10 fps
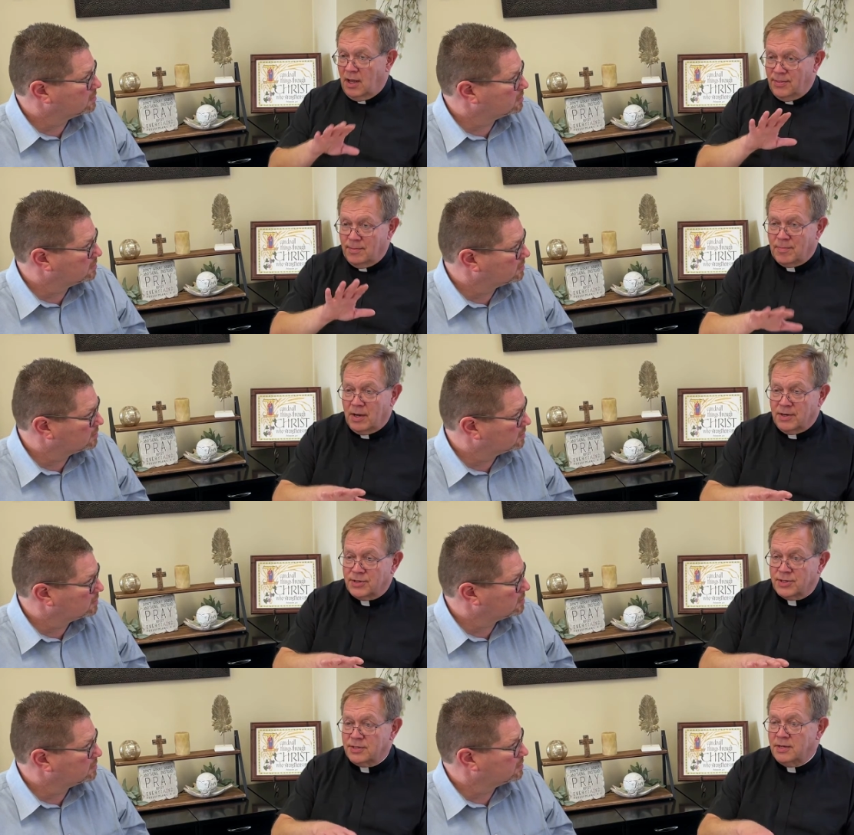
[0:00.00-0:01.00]
Speaker 1: on the
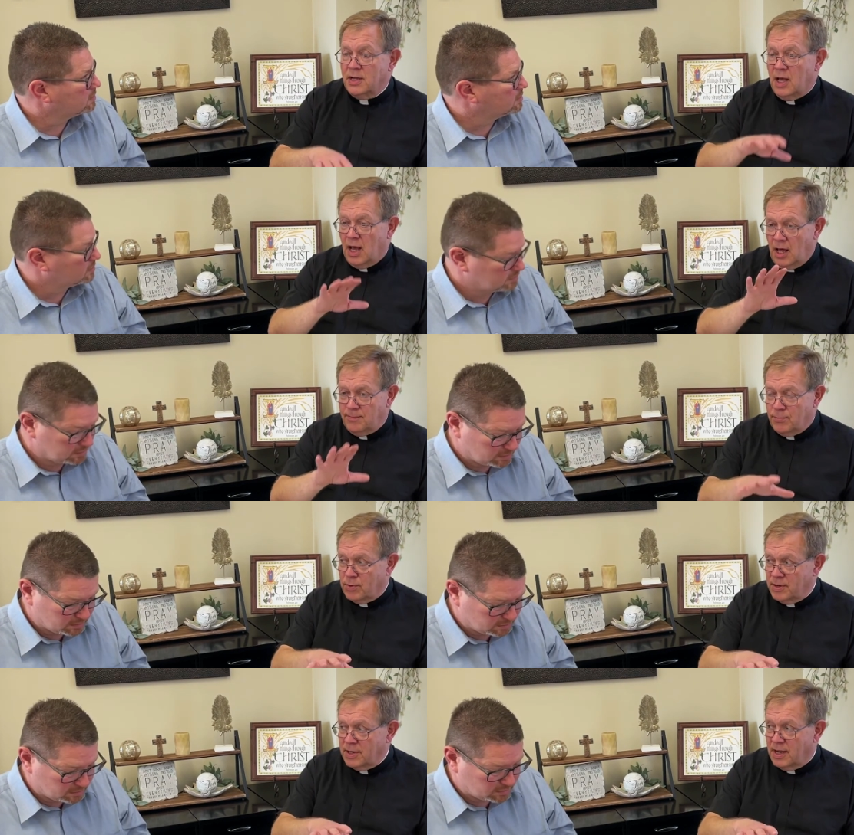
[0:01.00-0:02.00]
margin,
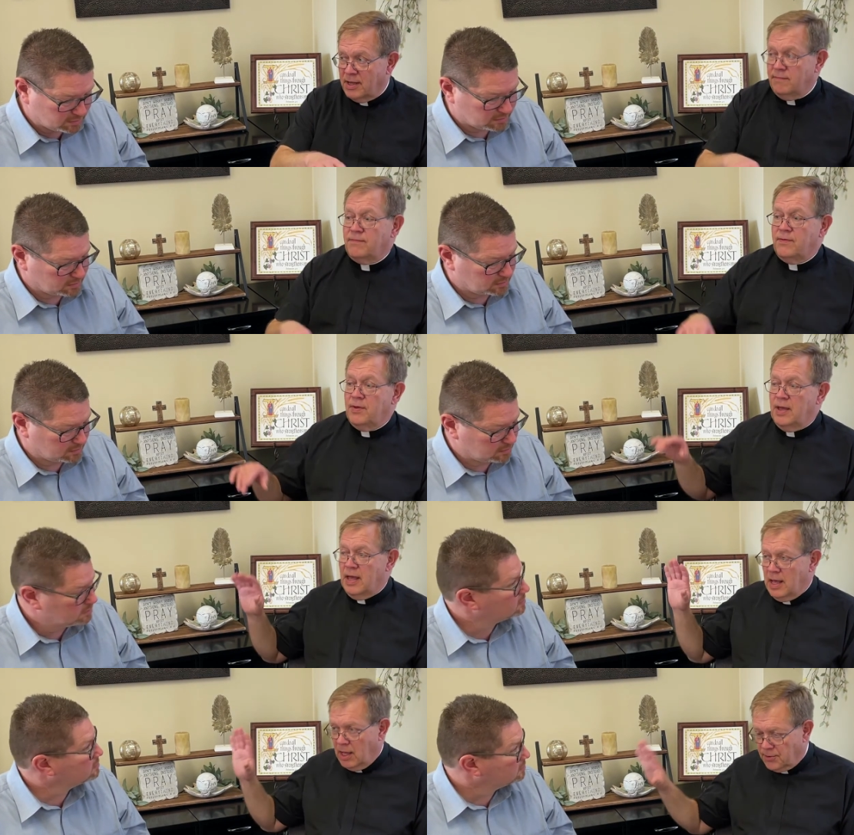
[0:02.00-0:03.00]
unborn life,
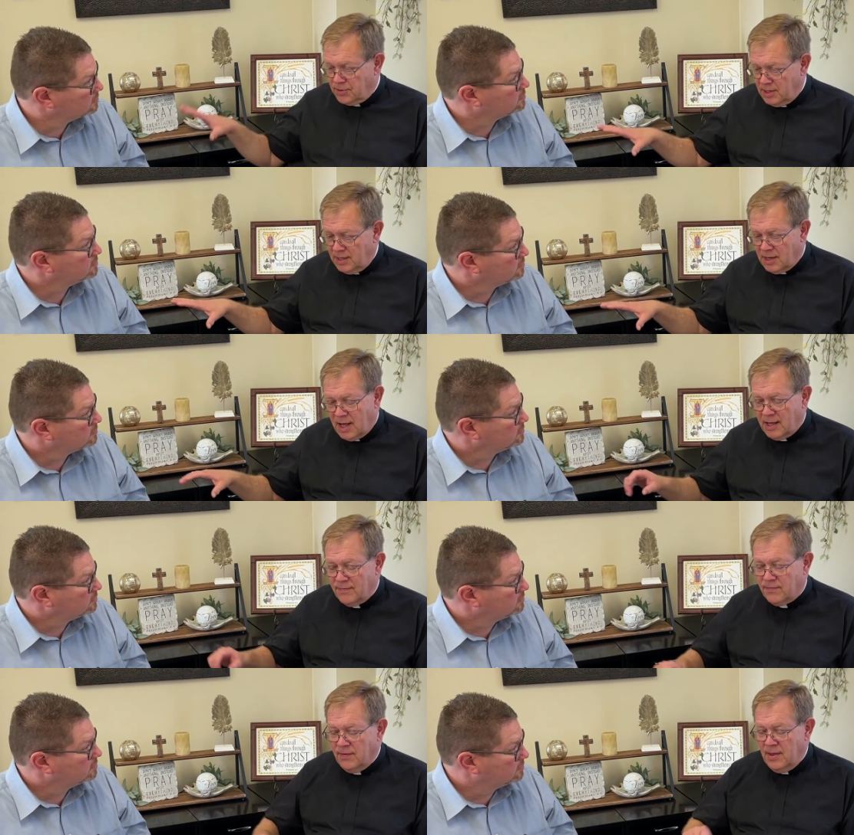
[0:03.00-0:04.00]
elderly
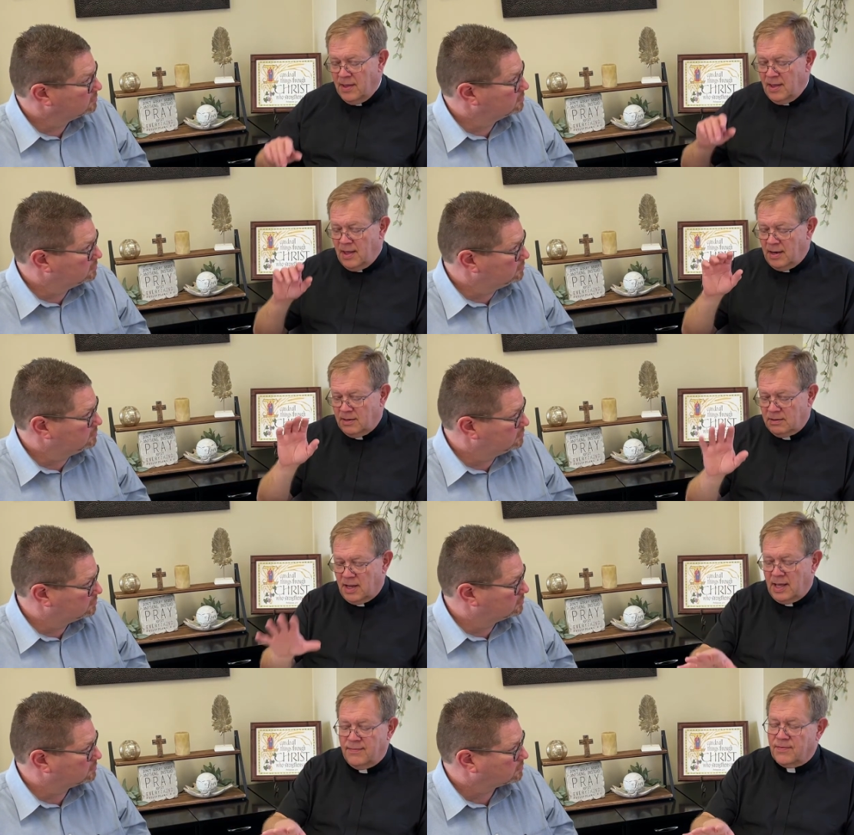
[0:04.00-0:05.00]
life,
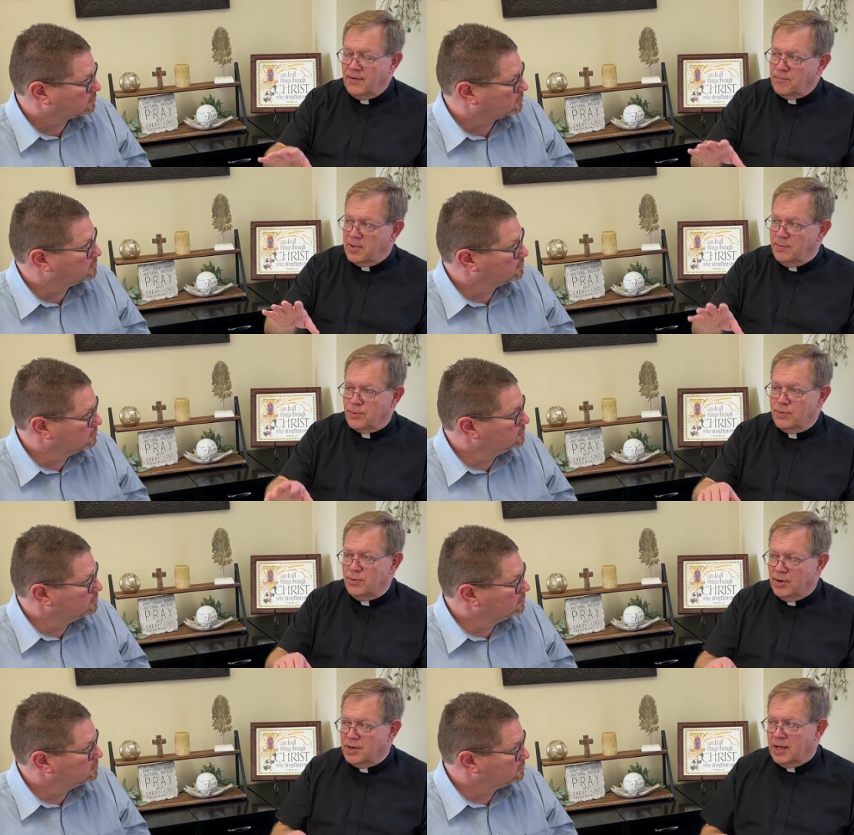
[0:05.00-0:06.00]
life of people
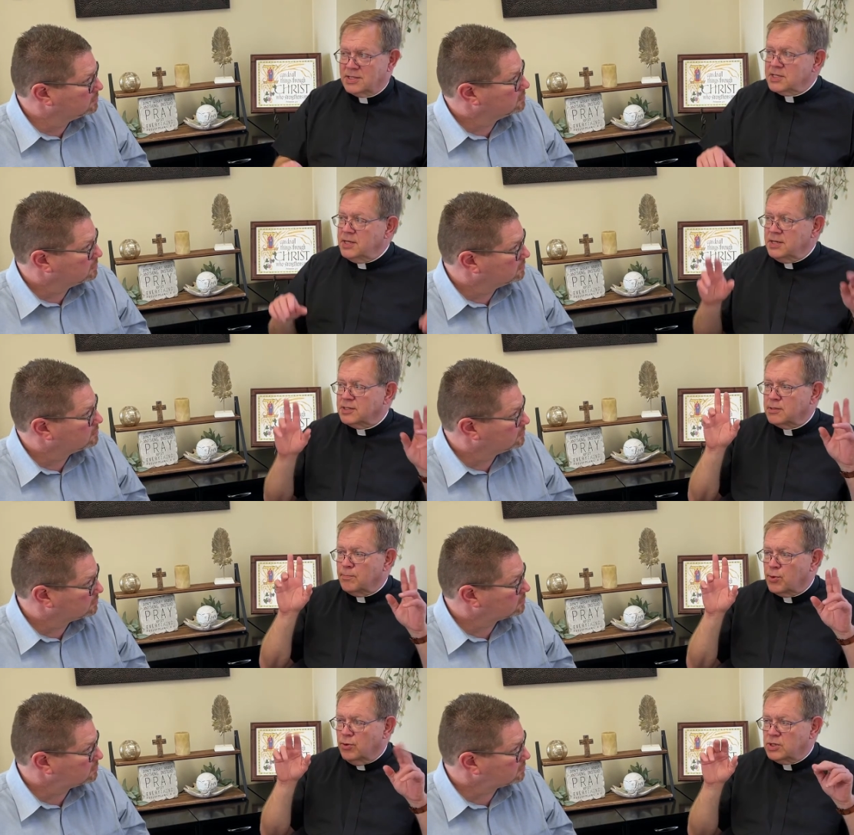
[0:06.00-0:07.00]
who are not seen as
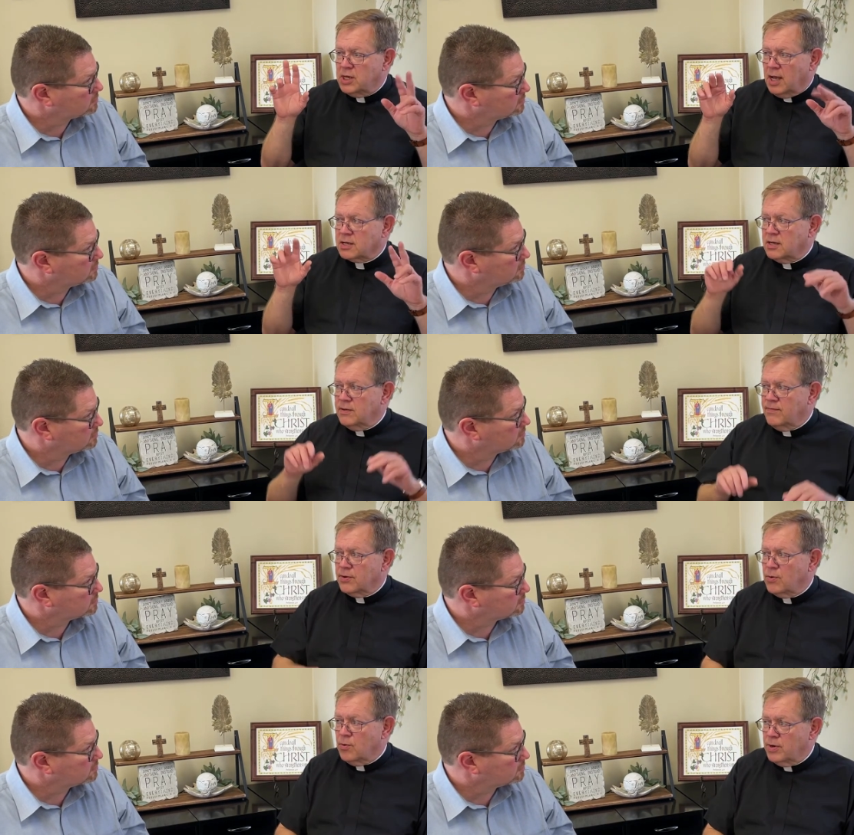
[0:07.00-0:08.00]
productive
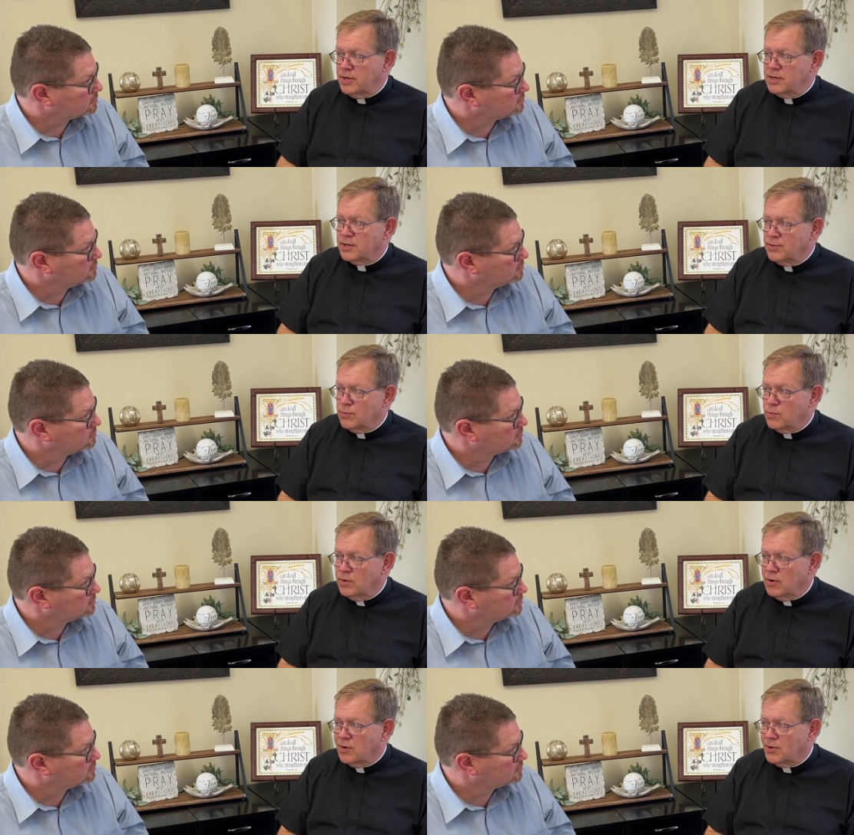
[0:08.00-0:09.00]
according to the
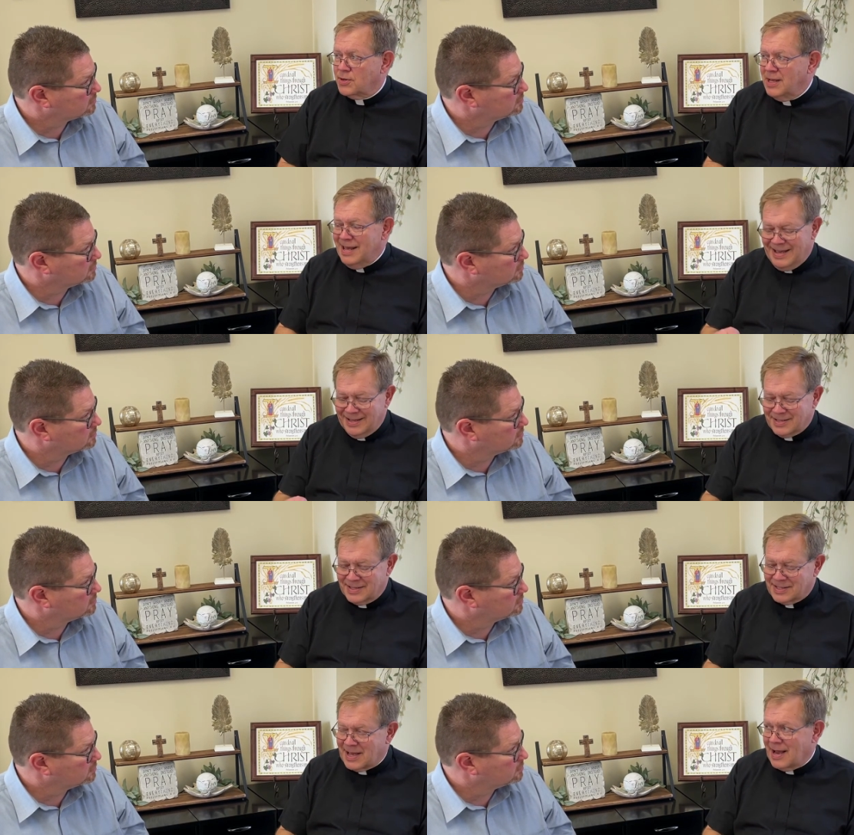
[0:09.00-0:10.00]
world mm-hmm. is
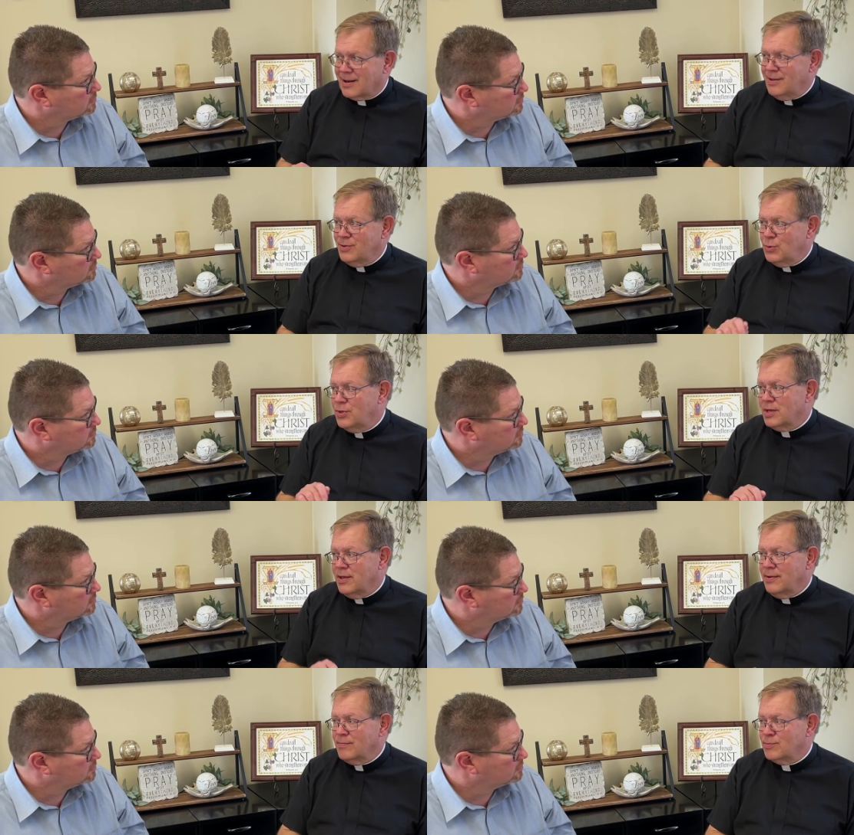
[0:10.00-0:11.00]
exactly who the
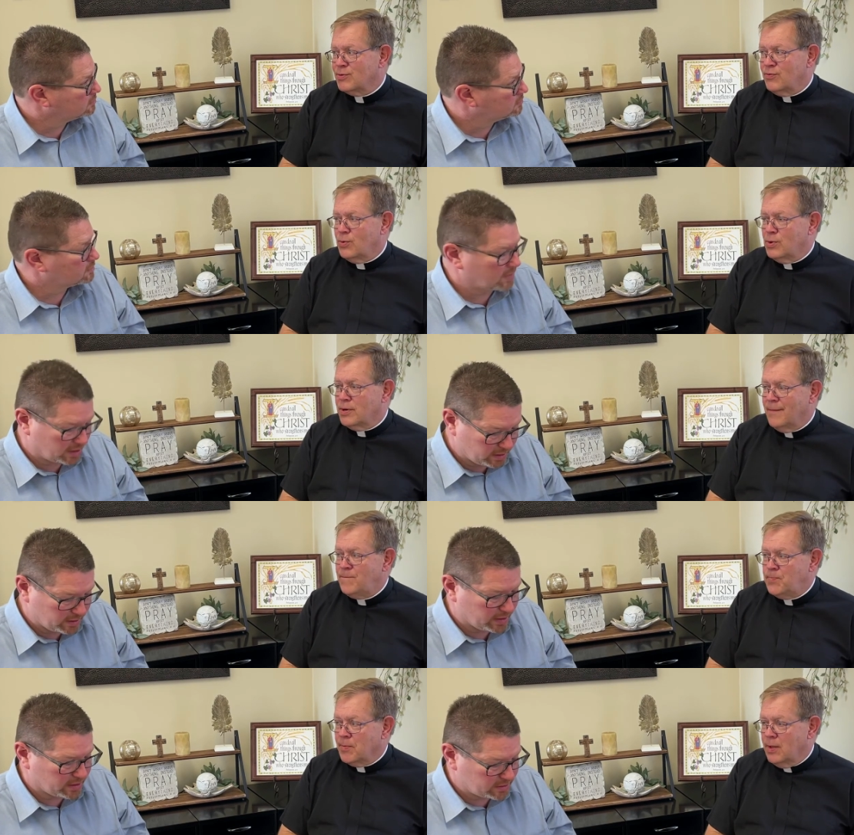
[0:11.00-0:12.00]
kingdom's for.
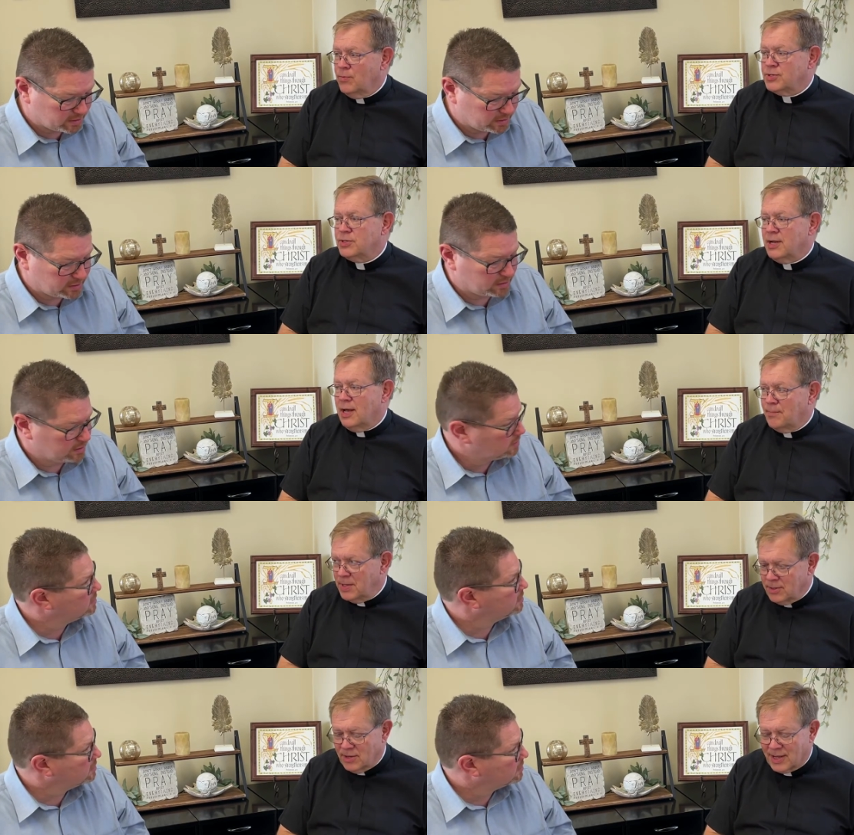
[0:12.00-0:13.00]
Yes. And we should not
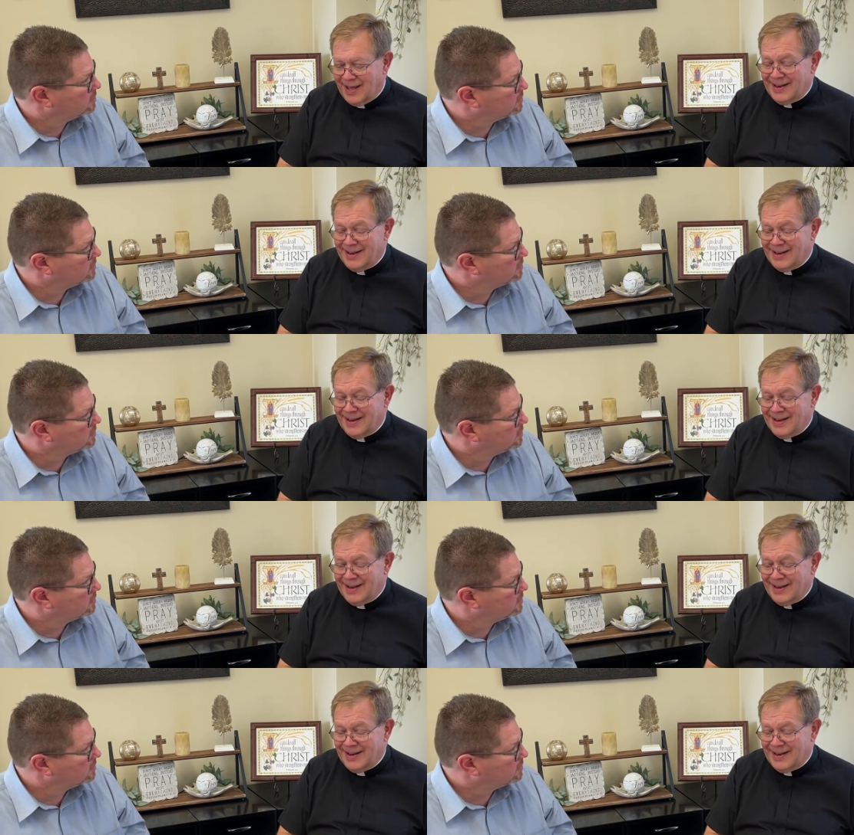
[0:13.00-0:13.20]
be look